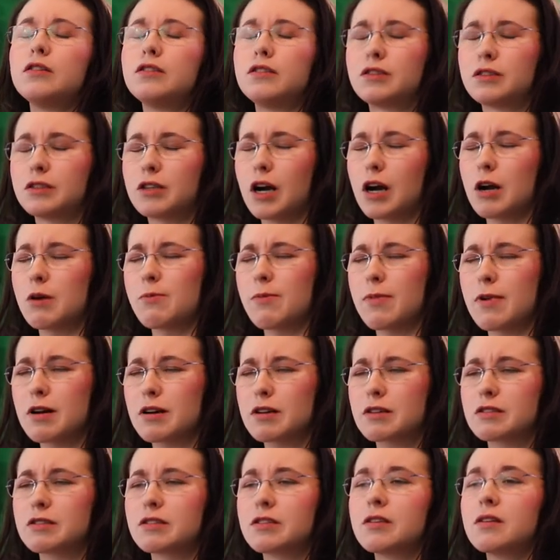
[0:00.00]

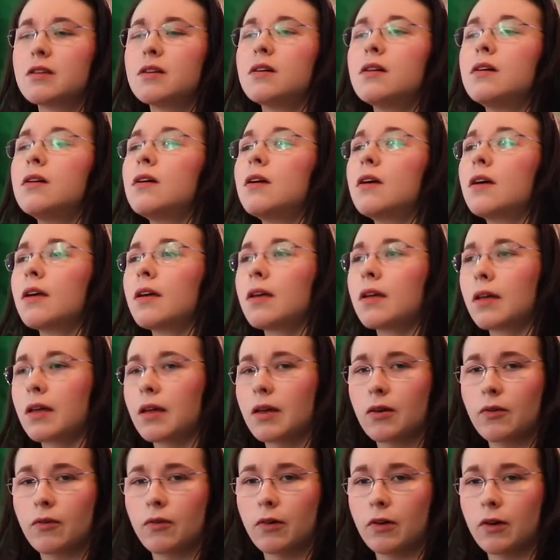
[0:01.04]
Starbucks
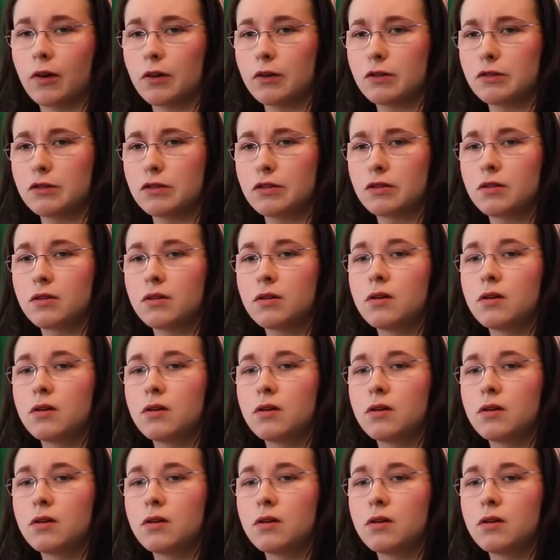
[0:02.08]
gift cards.